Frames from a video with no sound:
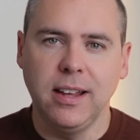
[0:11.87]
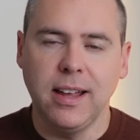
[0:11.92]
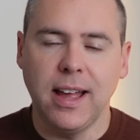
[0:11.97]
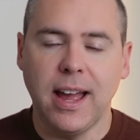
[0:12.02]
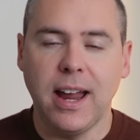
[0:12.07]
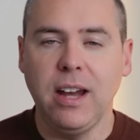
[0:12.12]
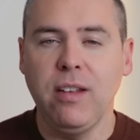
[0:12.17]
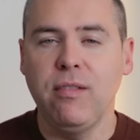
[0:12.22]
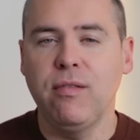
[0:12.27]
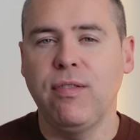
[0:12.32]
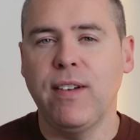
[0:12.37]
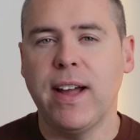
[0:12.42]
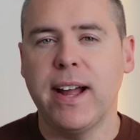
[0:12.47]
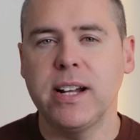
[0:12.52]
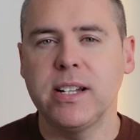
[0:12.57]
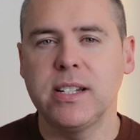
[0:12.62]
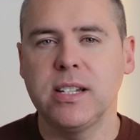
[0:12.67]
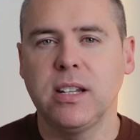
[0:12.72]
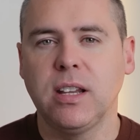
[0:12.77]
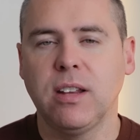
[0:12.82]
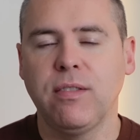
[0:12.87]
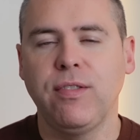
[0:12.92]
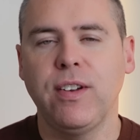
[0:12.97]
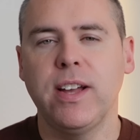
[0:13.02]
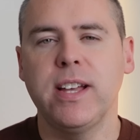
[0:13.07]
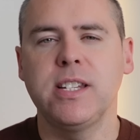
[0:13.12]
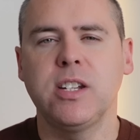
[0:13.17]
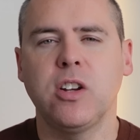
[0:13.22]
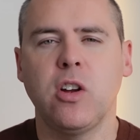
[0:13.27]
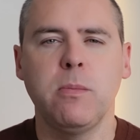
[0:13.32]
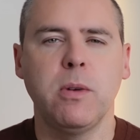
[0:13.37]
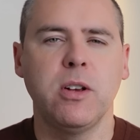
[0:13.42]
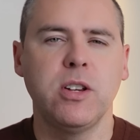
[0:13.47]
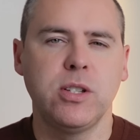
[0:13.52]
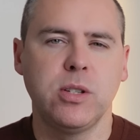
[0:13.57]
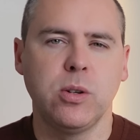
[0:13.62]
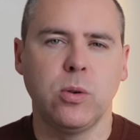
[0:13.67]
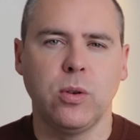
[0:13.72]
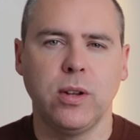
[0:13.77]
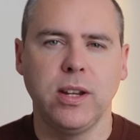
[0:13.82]
And in fact, the first time I
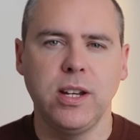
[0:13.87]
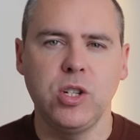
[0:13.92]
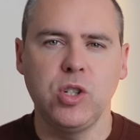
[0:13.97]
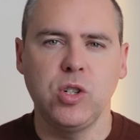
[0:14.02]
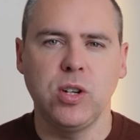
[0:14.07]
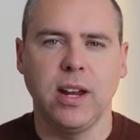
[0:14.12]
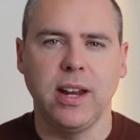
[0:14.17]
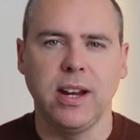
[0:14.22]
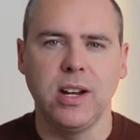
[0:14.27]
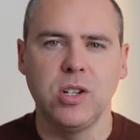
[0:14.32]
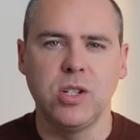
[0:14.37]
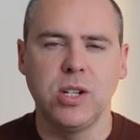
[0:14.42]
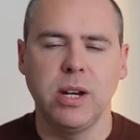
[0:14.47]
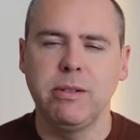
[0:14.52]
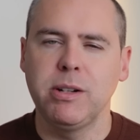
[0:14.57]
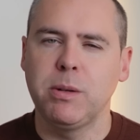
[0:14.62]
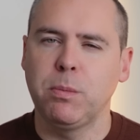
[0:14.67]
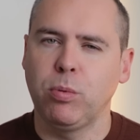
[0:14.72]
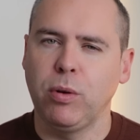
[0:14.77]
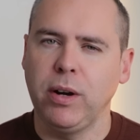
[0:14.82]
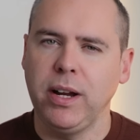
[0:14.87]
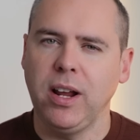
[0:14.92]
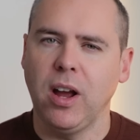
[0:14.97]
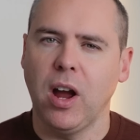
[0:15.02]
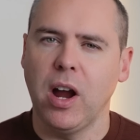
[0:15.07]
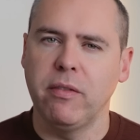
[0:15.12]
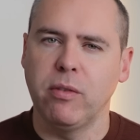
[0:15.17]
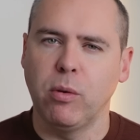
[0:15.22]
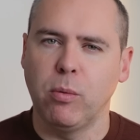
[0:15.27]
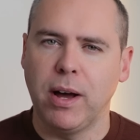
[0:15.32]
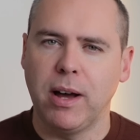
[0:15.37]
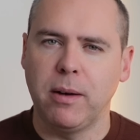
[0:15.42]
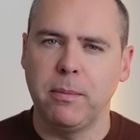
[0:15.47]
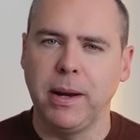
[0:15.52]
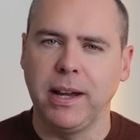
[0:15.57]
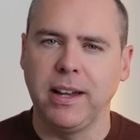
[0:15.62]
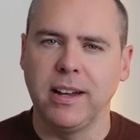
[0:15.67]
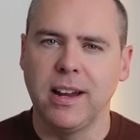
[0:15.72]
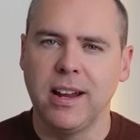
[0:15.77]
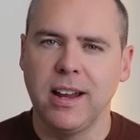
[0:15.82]
saw this change, it was pretty
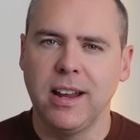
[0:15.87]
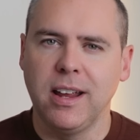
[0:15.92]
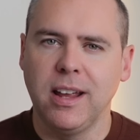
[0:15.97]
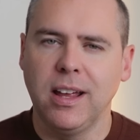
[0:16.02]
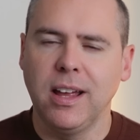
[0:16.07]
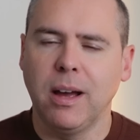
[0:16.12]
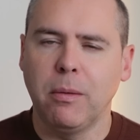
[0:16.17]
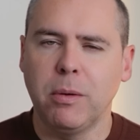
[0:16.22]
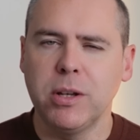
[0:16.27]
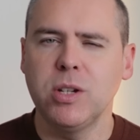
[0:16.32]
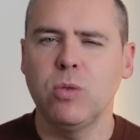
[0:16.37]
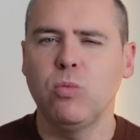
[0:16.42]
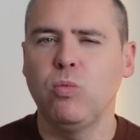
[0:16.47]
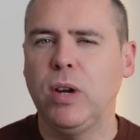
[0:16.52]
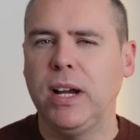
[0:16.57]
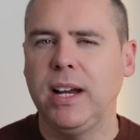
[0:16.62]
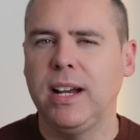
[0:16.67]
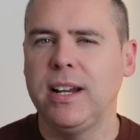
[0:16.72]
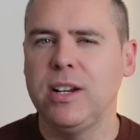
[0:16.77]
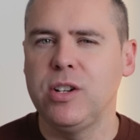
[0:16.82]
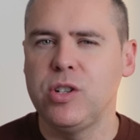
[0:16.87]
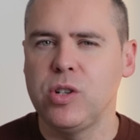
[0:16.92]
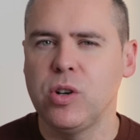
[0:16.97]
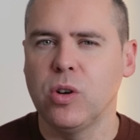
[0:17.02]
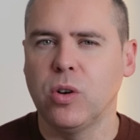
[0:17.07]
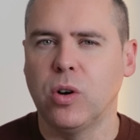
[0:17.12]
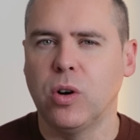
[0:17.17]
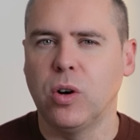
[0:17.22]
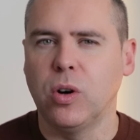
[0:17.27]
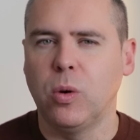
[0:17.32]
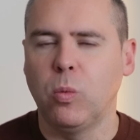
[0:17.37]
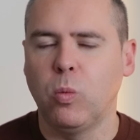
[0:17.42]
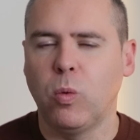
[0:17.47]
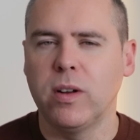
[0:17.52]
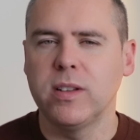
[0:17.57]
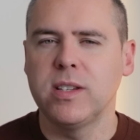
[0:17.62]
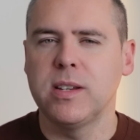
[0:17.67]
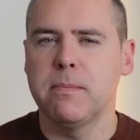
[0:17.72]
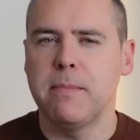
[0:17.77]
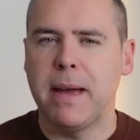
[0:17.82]
overwhelming. I wasn't really sure
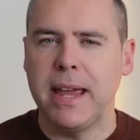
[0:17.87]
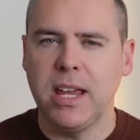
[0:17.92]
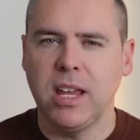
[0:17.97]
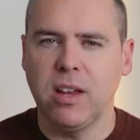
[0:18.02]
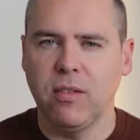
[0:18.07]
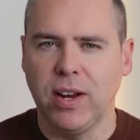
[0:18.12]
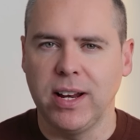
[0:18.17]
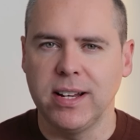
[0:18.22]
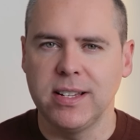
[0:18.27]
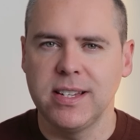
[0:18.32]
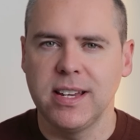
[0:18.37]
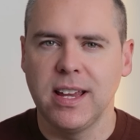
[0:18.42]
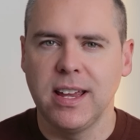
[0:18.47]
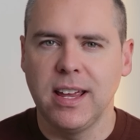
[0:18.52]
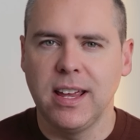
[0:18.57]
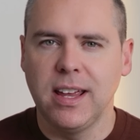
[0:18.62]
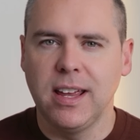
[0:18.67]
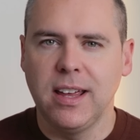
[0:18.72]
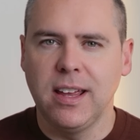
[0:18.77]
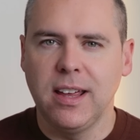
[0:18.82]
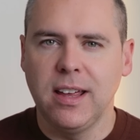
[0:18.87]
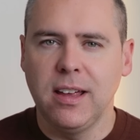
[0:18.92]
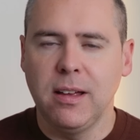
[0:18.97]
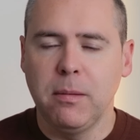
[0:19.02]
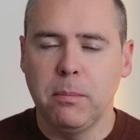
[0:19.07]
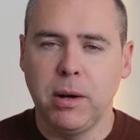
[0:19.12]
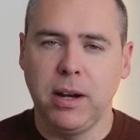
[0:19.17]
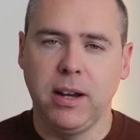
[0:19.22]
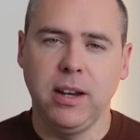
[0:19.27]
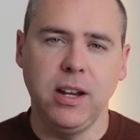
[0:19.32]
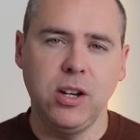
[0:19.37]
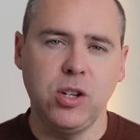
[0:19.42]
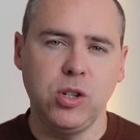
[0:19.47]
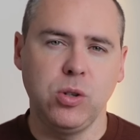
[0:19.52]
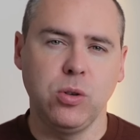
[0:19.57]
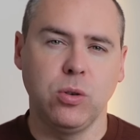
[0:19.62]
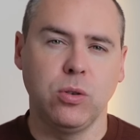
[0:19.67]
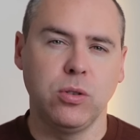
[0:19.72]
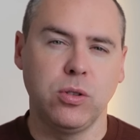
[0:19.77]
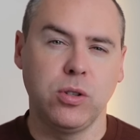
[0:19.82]
what to make of it. But in this
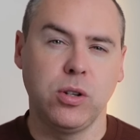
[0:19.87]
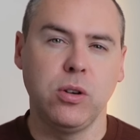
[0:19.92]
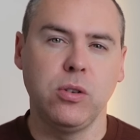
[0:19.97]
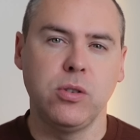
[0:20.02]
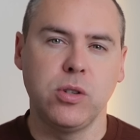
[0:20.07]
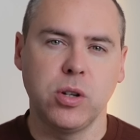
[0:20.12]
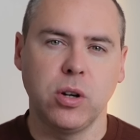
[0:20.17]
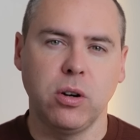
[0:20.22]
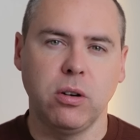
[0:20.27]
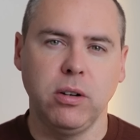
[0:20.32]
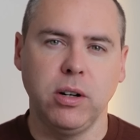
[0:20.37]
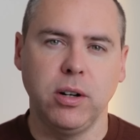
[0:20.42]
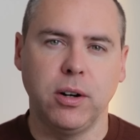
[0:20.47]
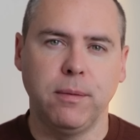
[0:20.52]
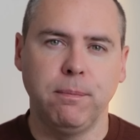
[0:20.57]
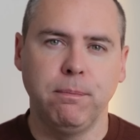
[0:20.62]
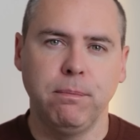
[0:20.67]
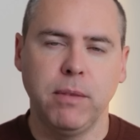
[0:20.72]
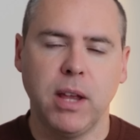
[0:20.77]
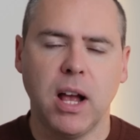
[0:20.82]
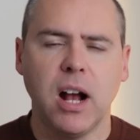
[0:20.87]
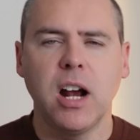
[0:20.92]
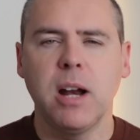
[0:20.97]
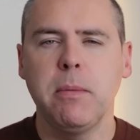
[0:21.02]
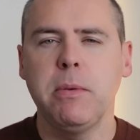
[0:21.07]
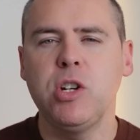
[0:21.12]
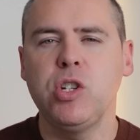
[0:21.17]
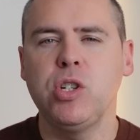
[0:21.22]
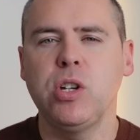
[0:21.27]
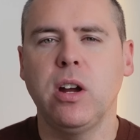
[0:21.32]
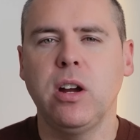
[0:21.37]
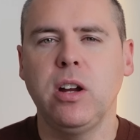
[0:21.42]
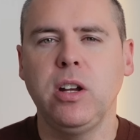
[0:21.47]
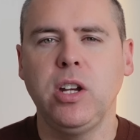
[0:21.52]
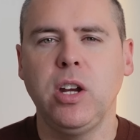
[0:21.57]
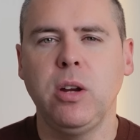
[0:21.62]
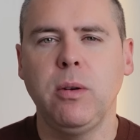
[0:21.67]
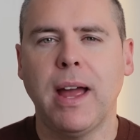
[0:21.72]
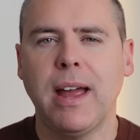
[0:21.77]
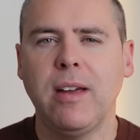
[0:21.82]
short tutorial, I'm going to be showing
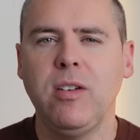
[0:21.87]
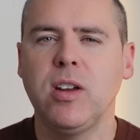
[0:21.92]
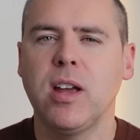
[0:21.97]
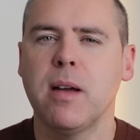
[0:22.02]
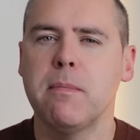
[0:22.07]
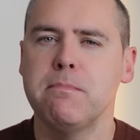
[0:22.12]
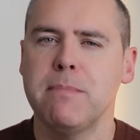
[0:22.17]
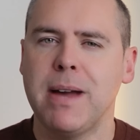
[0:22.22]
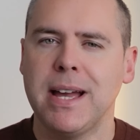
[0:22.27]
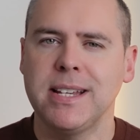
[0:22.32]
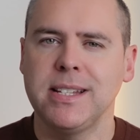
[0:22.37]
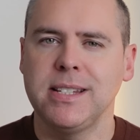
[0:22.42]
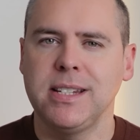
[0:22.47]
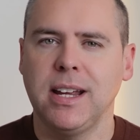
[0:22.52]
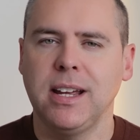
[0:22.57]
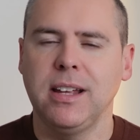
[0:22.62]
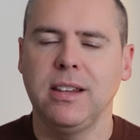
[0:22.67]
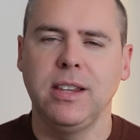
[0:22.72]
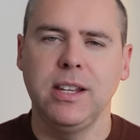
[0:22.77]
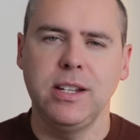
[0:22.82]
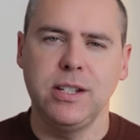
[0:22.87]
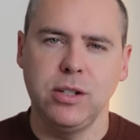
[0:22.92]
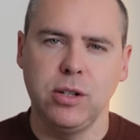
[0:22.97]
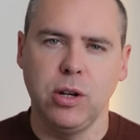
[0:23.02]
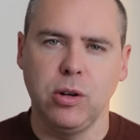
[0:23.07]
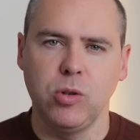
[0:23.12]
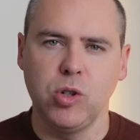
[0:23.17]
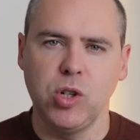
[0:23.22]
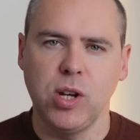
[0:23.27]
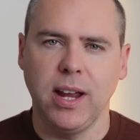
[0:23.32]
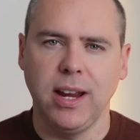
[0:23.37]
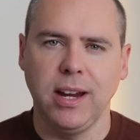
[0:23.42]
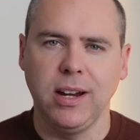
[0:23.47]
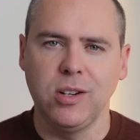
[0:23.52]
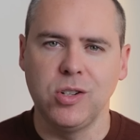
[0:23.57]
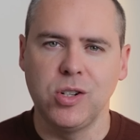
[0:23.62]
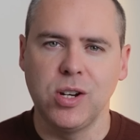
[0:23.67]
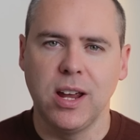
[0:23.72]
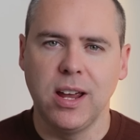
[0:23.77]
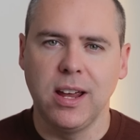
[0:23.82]
you how you can master this new
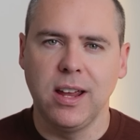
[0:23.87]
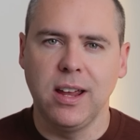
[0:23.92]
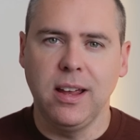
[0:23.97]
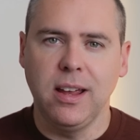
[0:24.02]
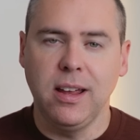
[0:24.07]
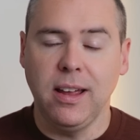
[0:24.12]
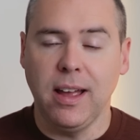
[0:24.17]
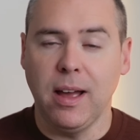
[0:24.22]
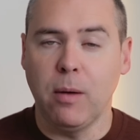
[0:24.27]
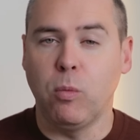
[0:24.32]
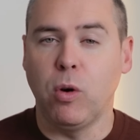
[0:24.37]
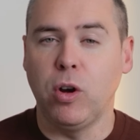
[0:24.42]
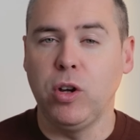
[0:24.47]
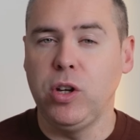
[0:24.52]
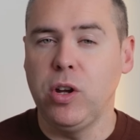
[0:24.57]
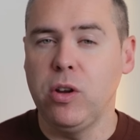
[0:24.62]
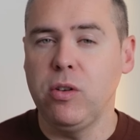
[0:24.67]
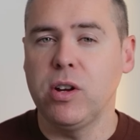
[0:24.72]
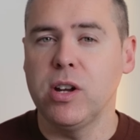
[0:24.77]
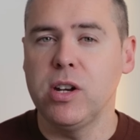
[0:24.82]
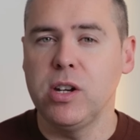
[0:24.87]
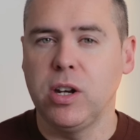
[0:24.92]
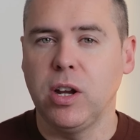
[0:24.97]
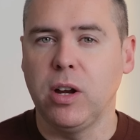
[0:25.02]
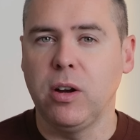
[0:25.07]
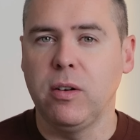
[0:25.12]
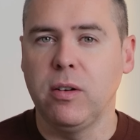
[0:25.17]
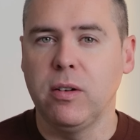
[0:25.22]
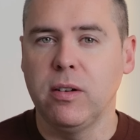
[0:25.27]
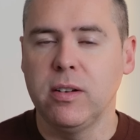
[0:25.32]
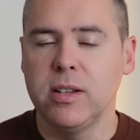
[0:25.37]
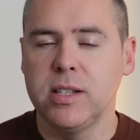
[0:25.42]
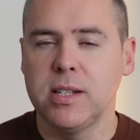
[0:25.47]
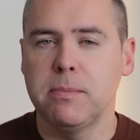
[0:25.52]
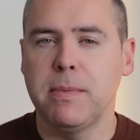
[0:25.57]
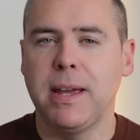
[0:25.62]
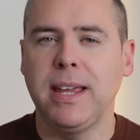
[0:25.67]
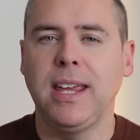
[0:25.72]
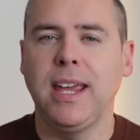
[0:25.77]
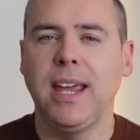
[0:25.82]
change and what you can do to
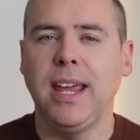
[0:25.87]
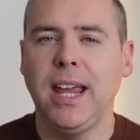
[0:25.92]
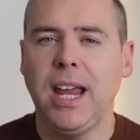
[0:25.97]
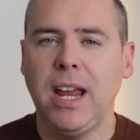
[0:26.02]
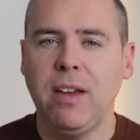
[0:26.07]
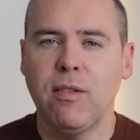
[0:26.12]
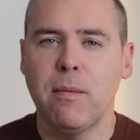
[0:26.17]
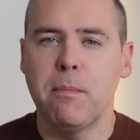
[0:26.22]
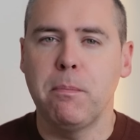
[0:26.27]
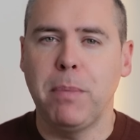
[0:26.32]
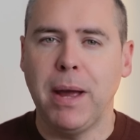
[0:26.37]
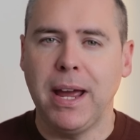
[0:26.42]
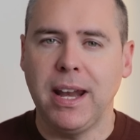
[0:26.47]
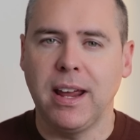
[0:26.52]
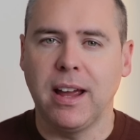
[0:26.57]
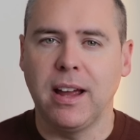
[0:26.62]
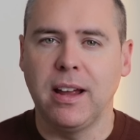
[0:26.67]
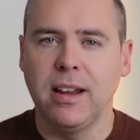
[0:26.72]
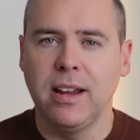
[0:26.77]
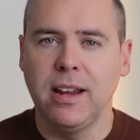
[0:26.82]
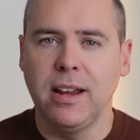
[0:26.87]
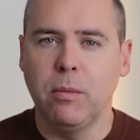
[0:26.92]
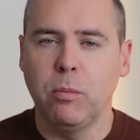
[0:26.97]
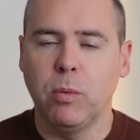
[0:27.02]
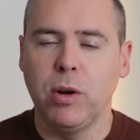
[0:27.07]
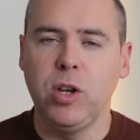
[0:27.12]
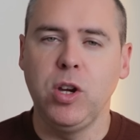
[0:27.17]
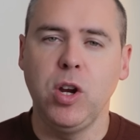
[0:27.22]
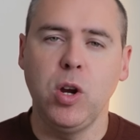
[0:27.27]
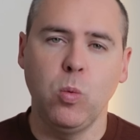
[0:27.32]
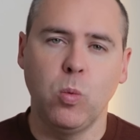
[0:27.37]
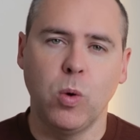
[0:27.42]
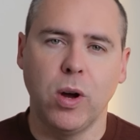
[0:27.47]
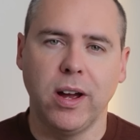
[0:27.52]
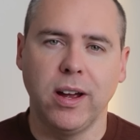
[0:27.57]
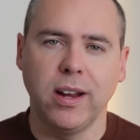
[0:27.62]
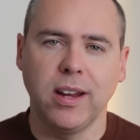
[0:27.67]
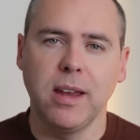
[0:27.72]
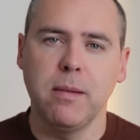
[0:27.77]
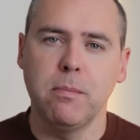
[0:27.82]
make it even better when you
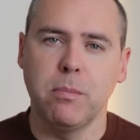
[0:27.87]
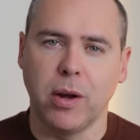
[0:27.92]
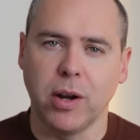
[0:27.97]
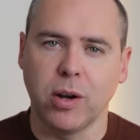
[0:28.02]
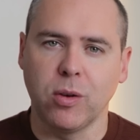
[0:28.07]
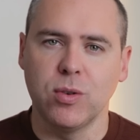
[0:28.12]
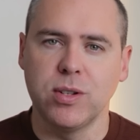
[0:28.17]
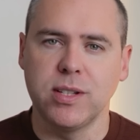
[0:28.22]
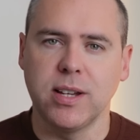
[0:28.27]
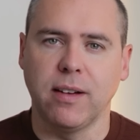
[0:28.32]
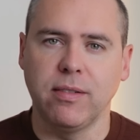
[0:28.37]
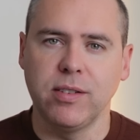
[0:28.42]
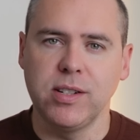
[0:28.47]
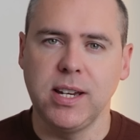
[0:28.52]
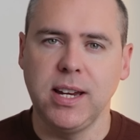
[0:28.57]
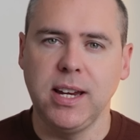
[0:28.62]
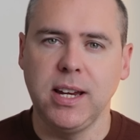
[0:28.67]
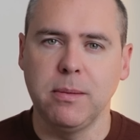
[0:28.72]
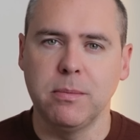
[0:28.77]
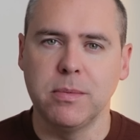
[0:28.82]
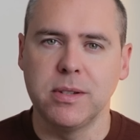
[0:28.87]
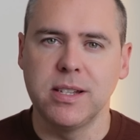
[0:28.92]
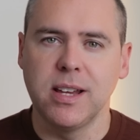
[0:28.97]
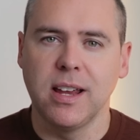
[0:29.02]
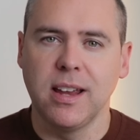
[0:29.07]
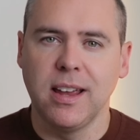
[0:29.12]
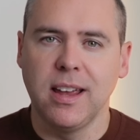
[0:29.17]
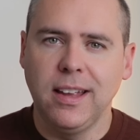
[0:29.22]
work in Microsoft Teams.